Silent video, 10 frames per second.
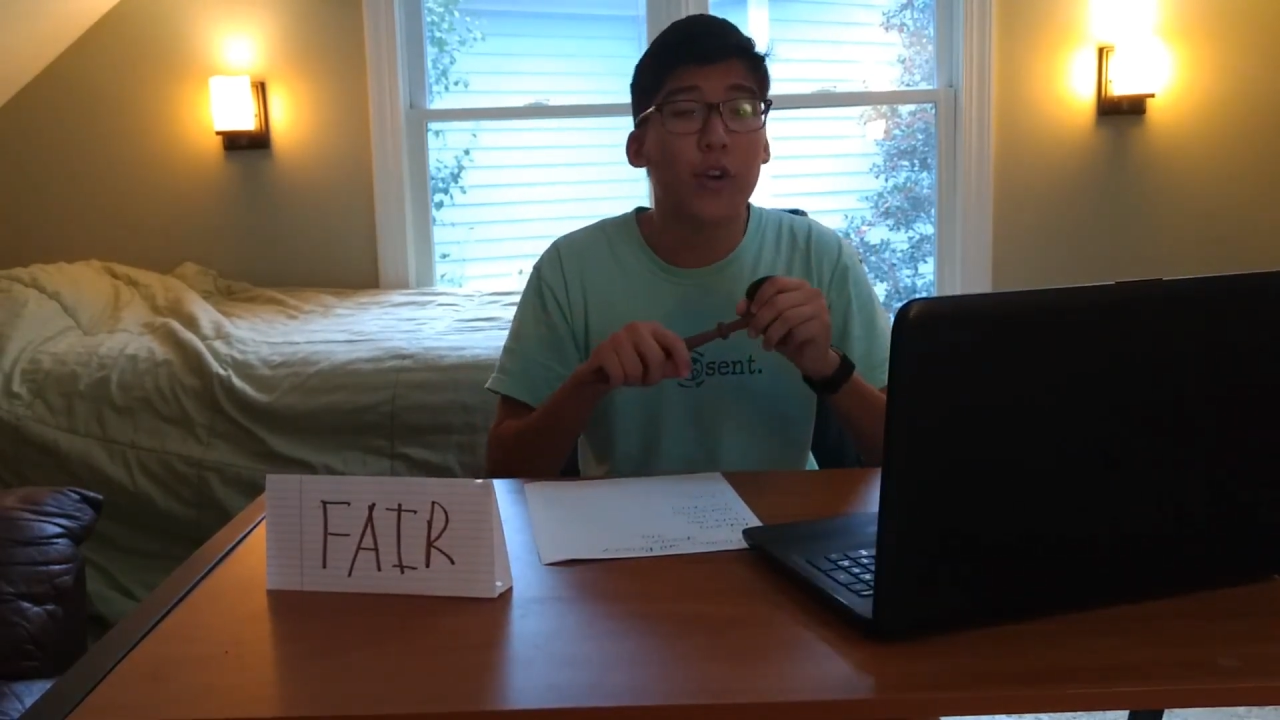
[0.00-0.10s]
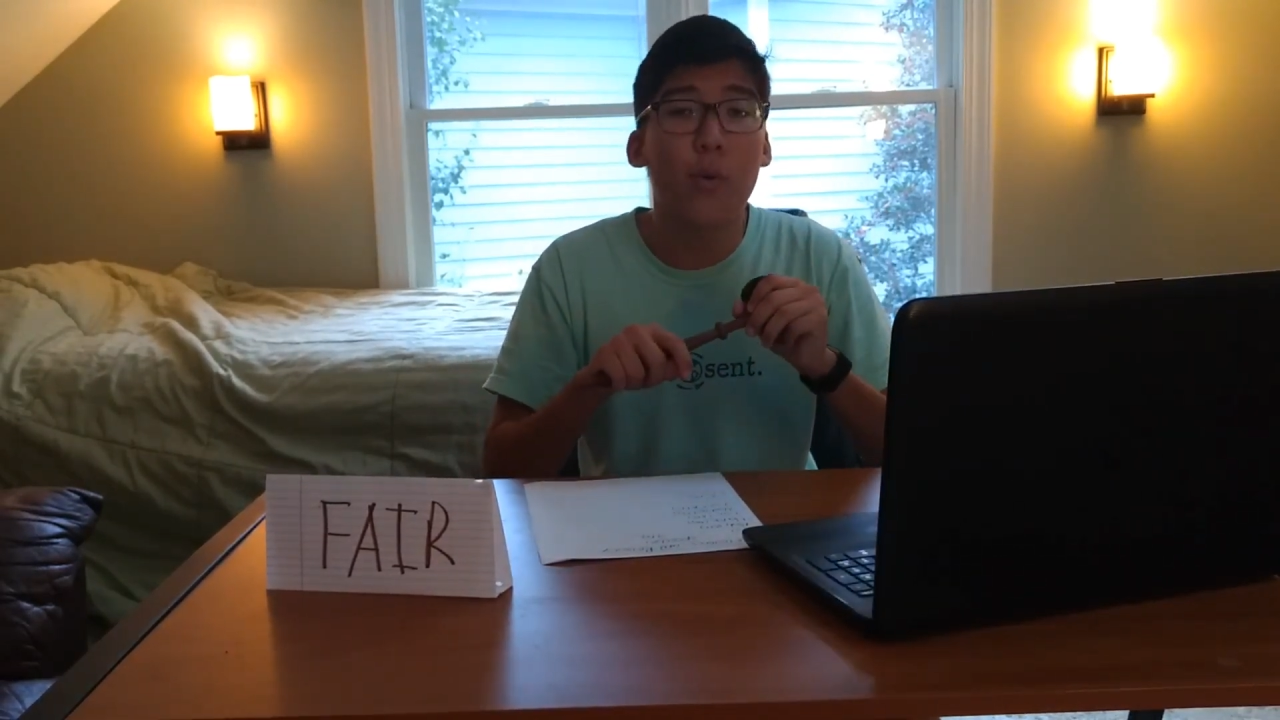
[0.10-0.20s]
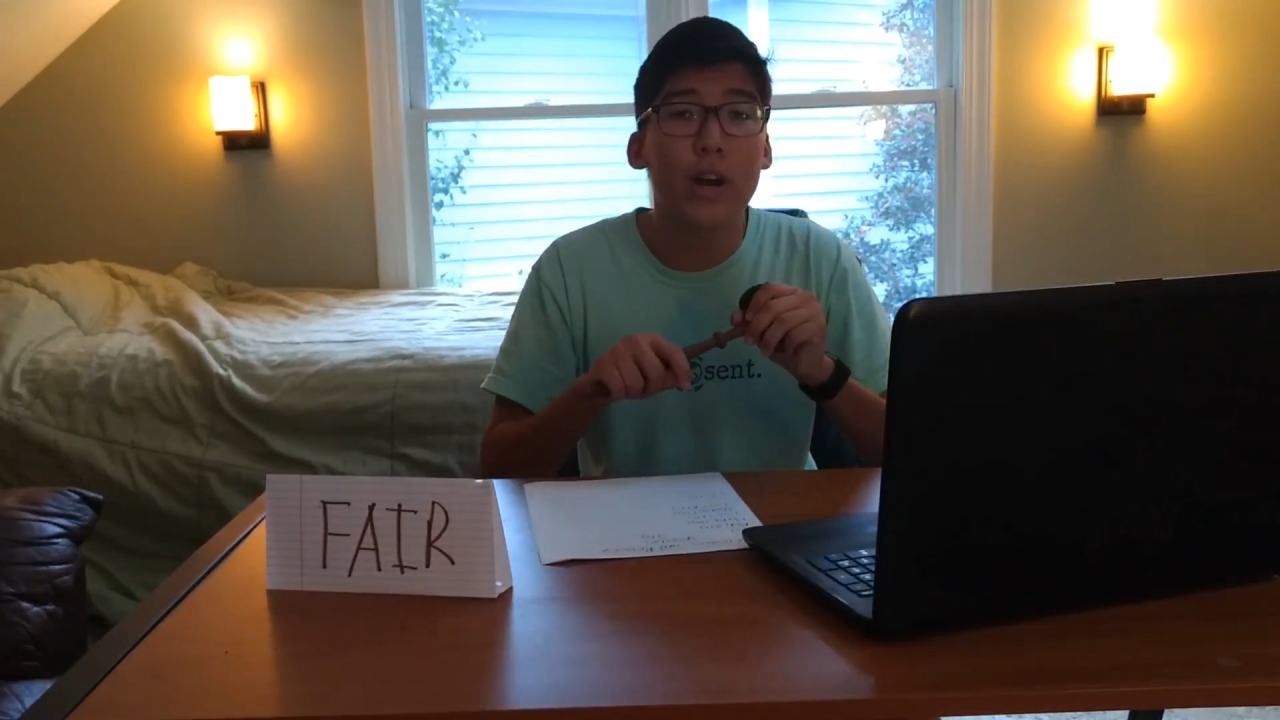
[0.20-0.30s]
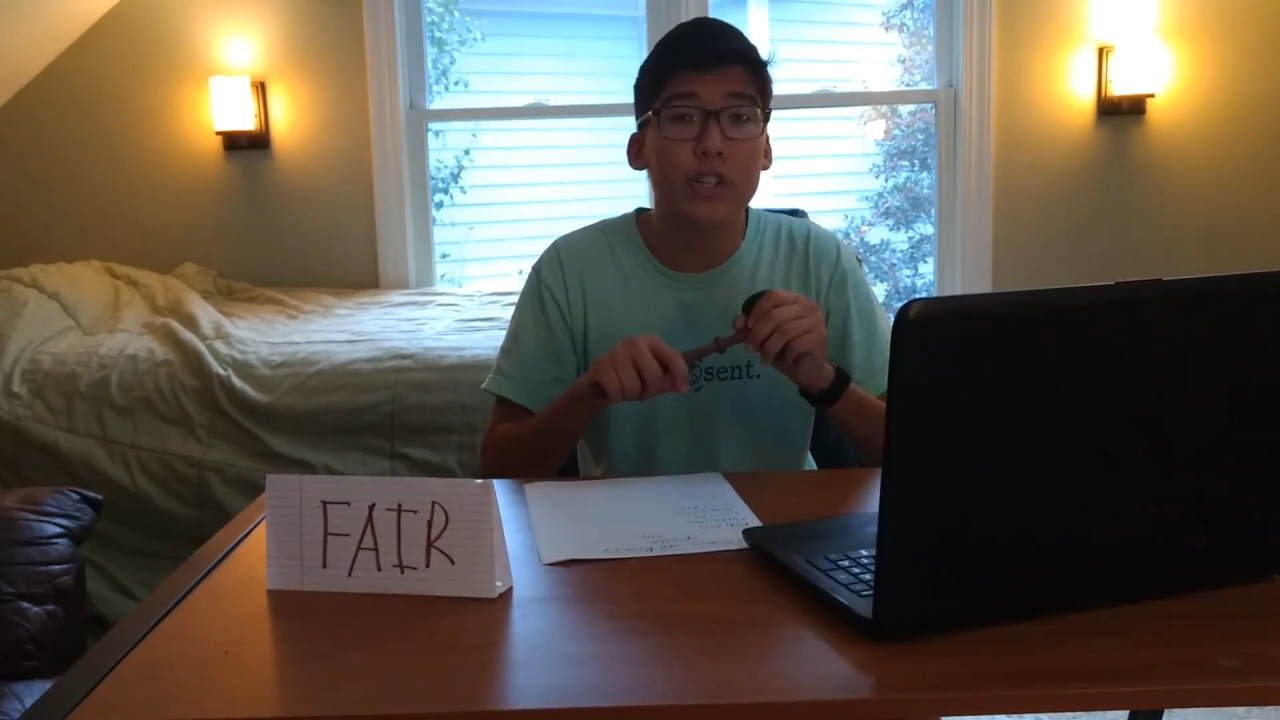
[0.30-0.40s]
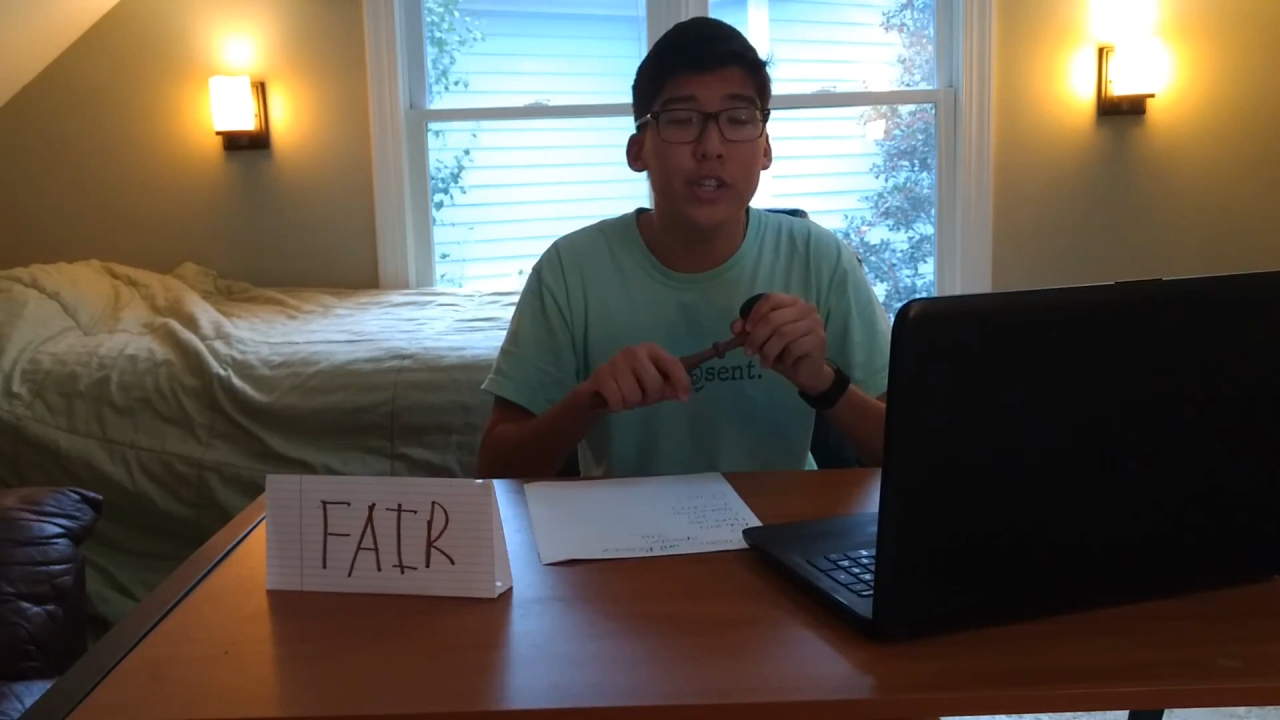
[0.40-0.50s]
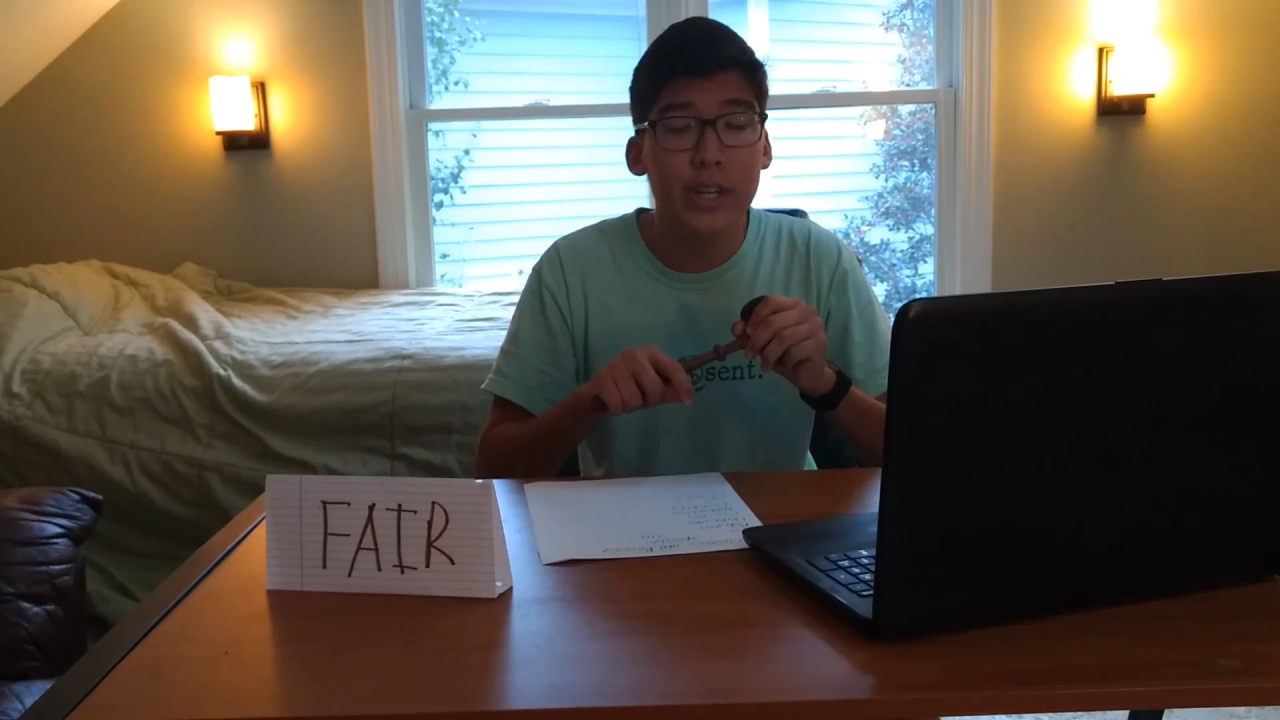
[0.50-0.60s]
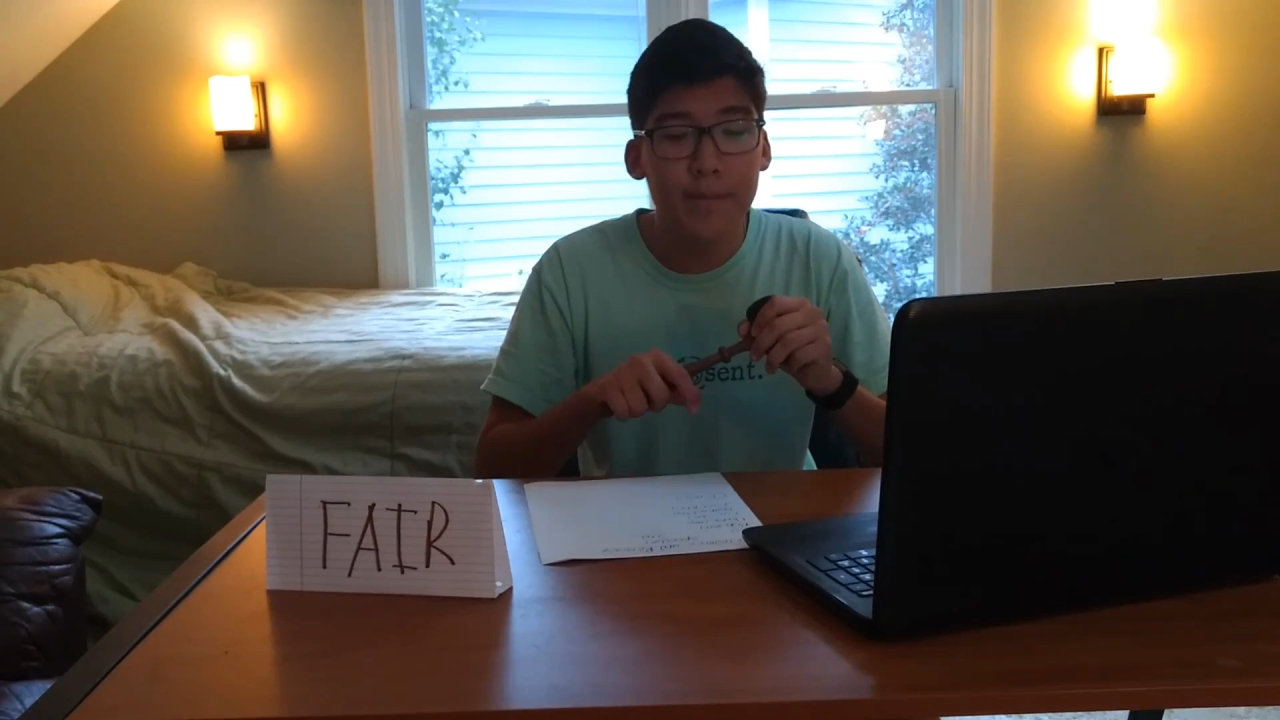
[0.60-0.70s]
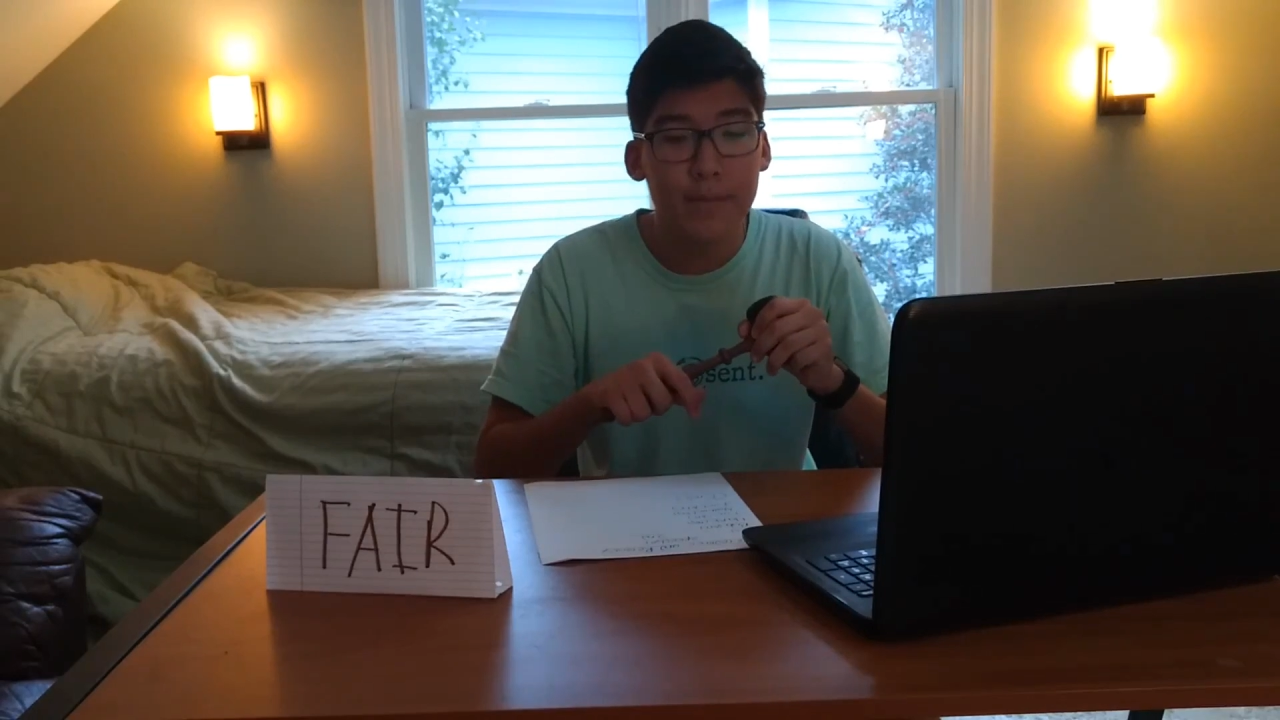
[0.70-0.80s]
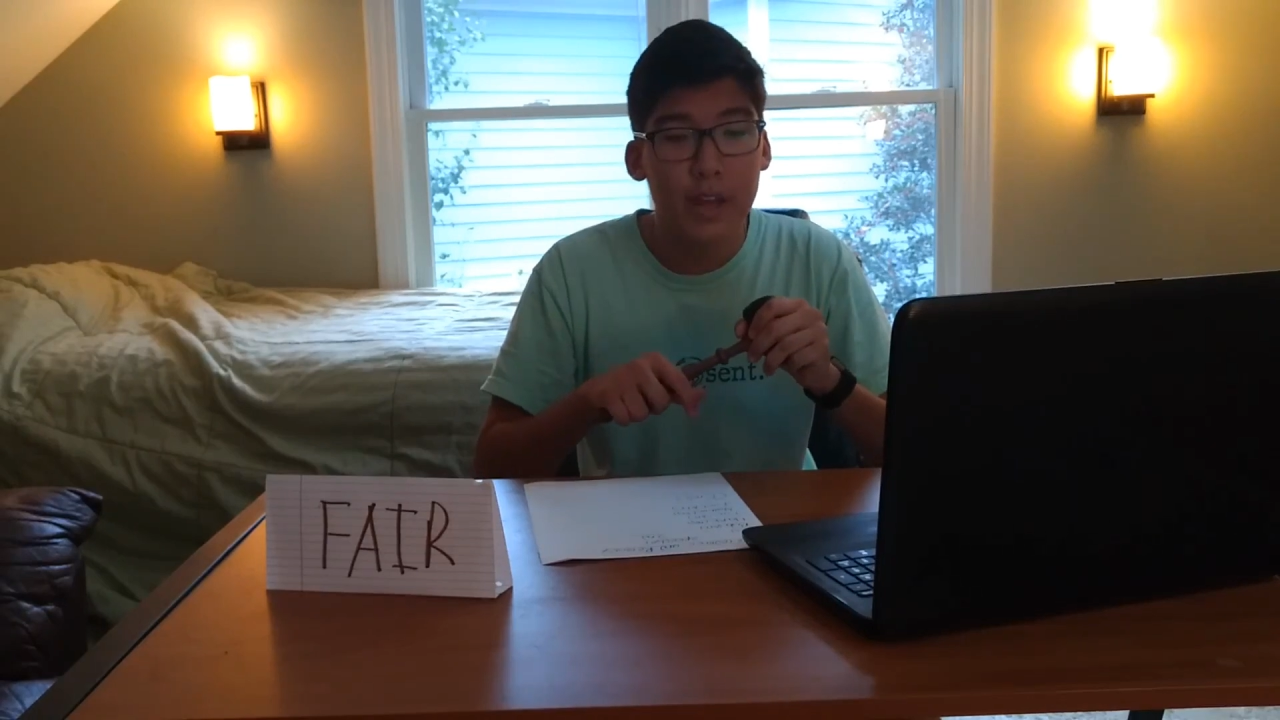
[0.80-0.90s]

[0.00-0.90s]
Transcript: questioning,